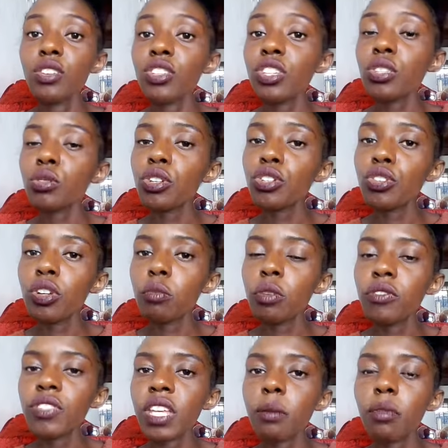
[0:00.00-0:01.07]
you're just going to
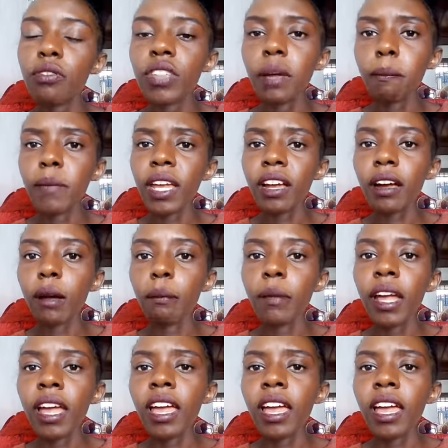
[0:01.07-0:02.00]
remove some of that makeup